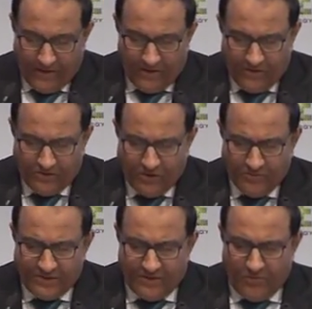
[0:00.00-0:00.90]

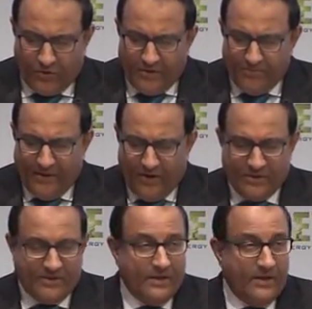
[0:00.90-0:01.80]
Consumers are more
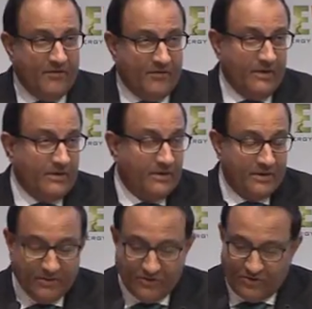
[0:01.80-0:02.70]
empowered than ever
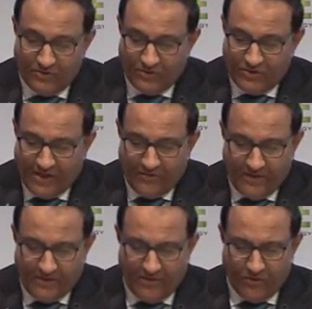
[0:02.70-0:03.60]
to
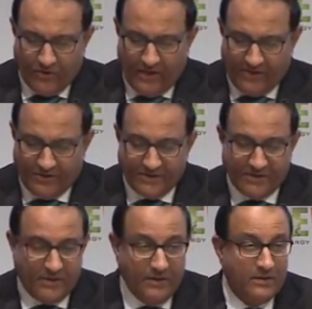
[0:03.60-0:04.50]
generate their own
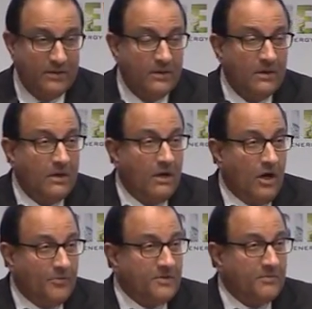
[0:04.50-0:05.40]
electricity,
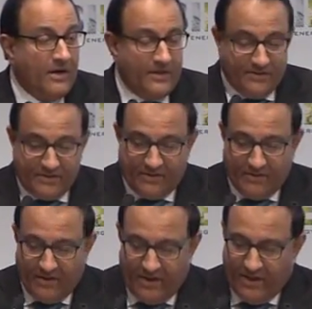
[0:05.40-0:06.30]
optimize
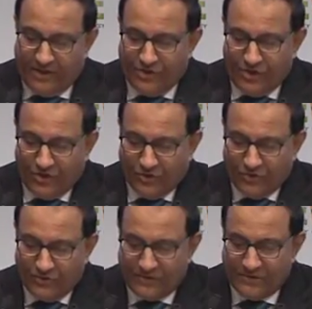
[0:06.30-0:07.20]
their energy
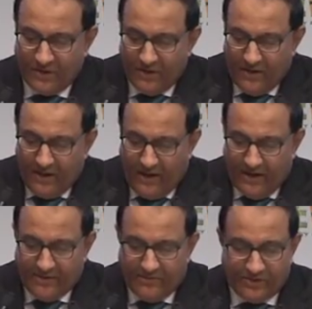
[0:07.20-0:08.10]
use,
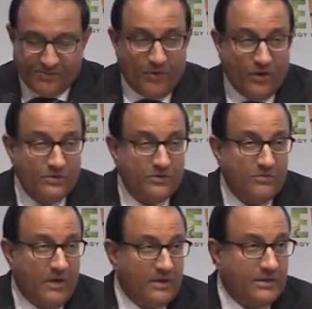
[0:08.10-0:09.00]
and respond to
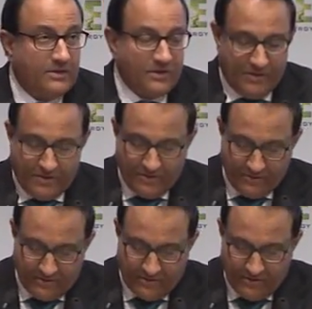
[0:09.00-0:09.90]
market
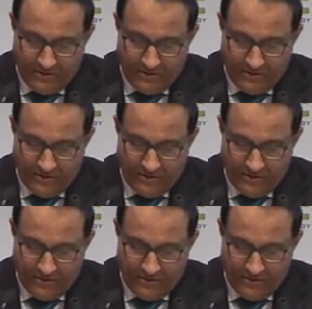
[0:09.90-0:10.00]
conditions.